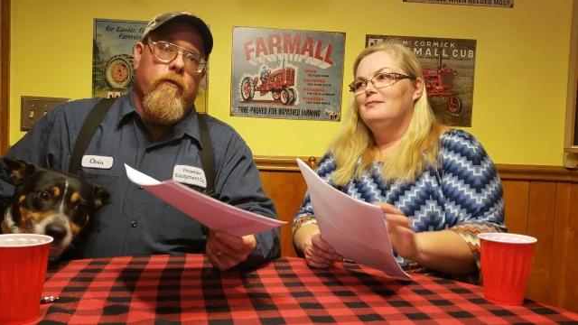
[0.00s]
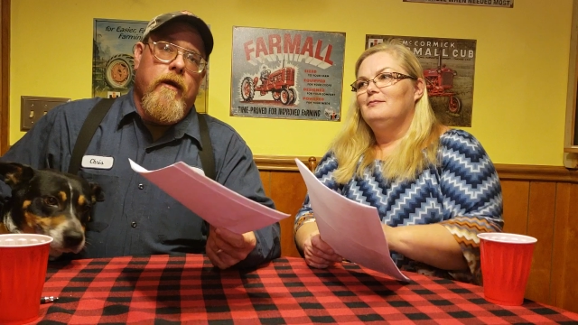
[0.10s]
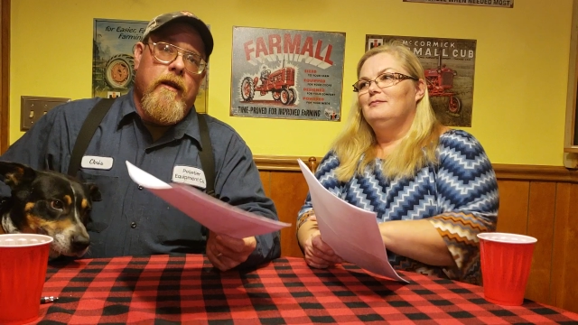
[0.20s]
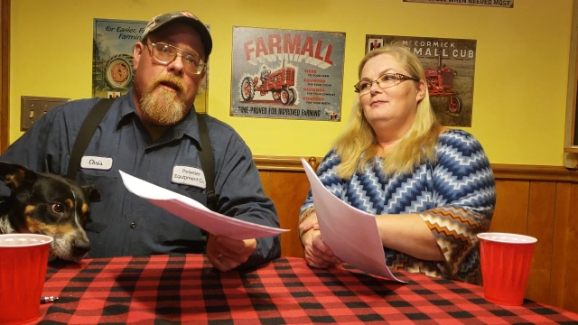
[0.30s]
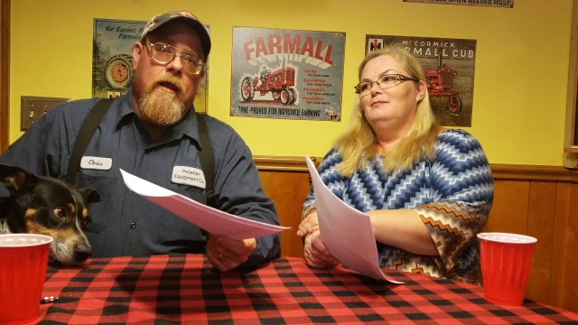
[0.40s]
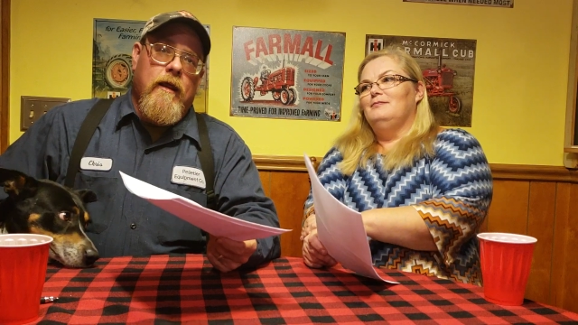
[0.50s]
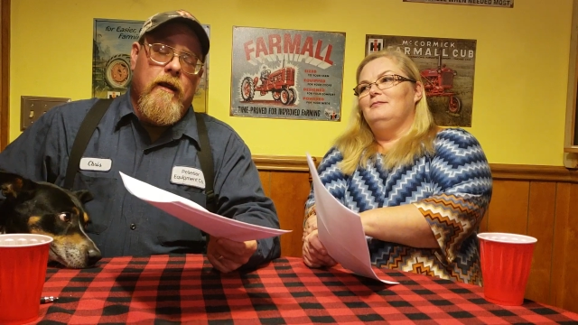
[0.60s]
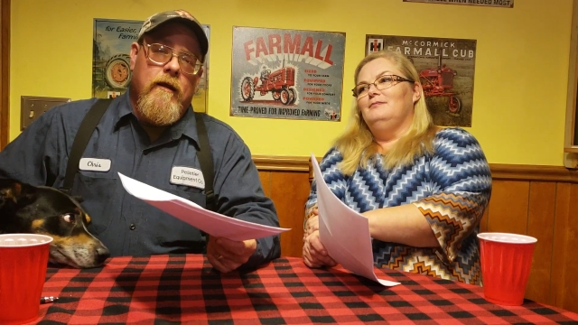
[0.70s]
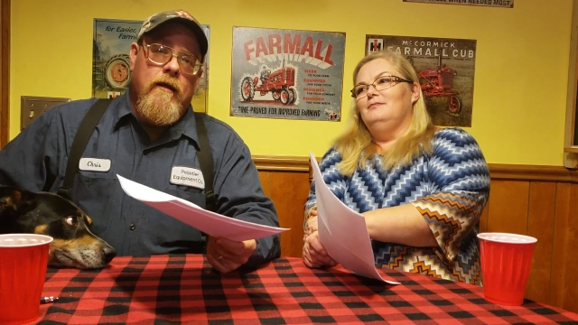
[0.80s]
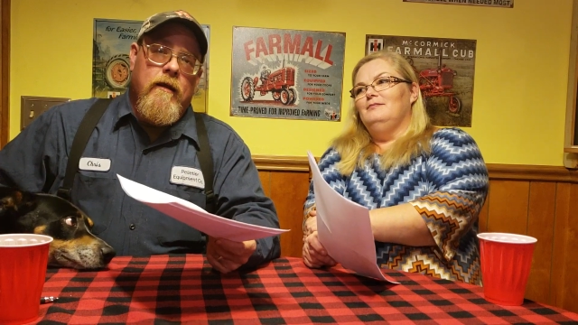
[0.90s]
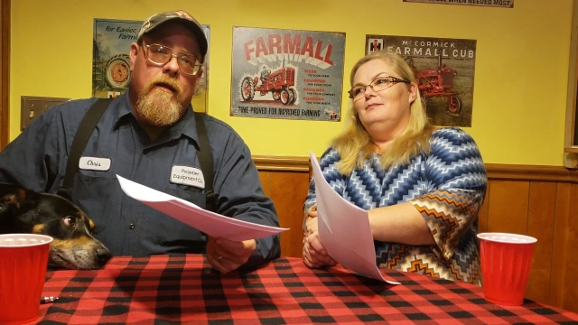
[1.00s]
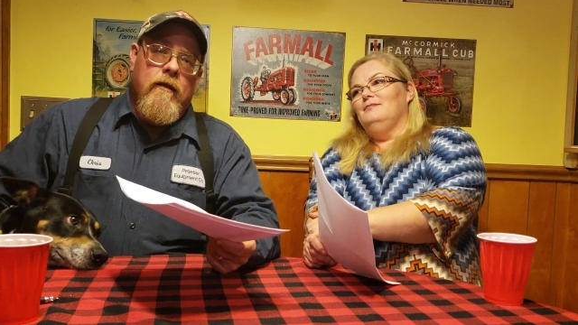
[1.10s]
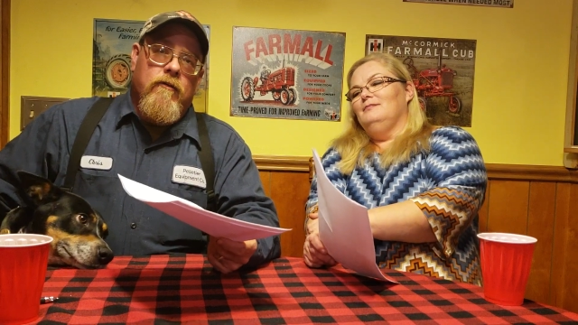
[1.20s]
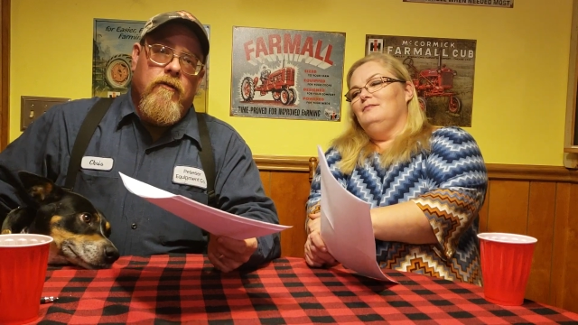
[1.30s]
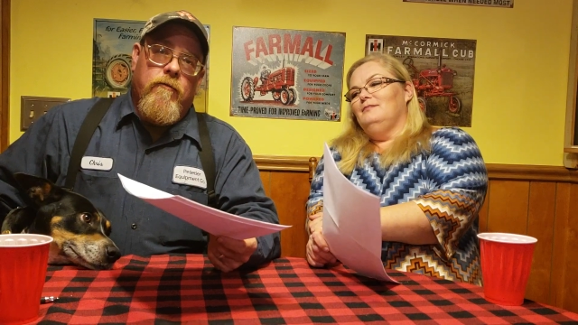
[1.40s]
Speaker 1: redneck
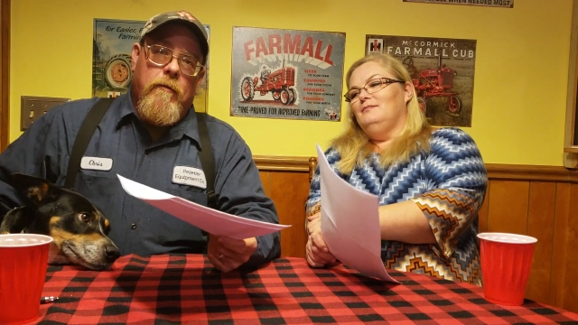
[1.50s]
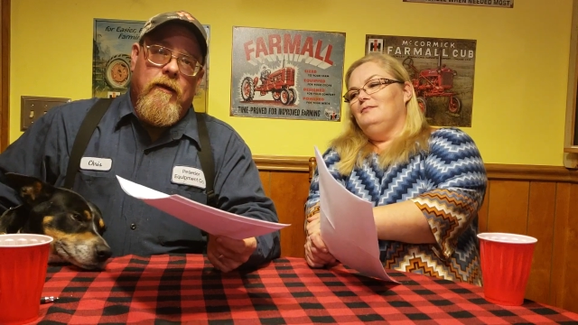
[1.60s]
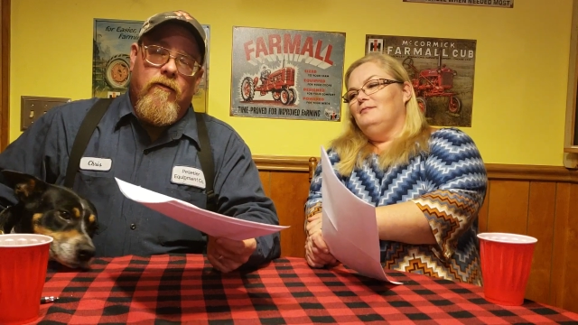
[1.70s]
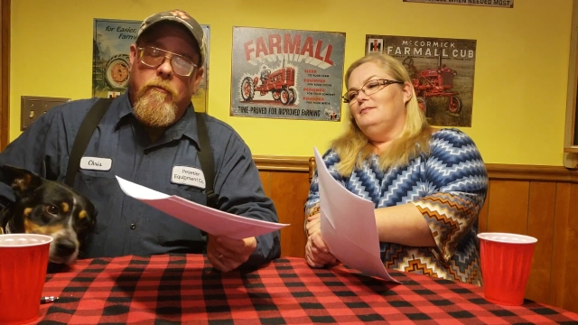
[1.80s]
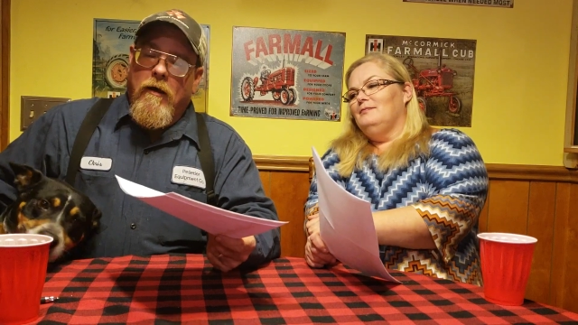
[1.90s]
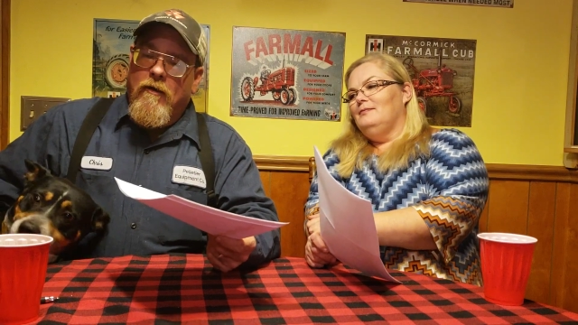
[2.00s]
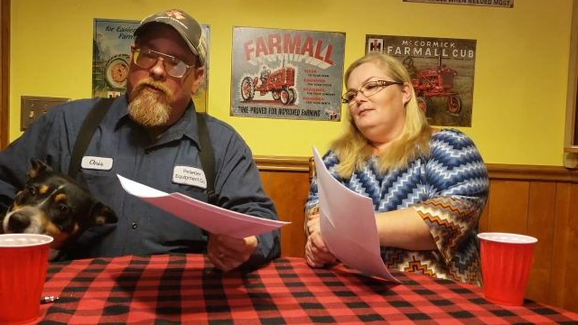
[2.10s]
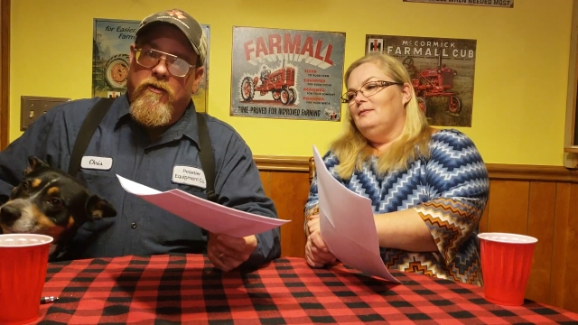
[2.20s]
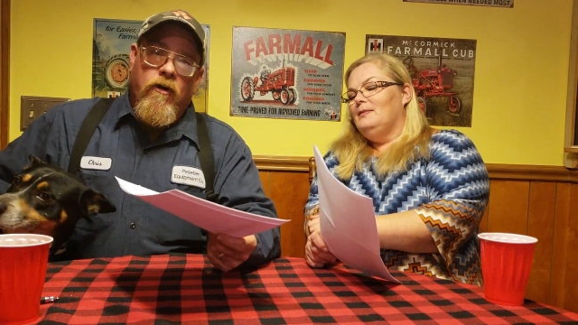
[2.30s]
just means somebody's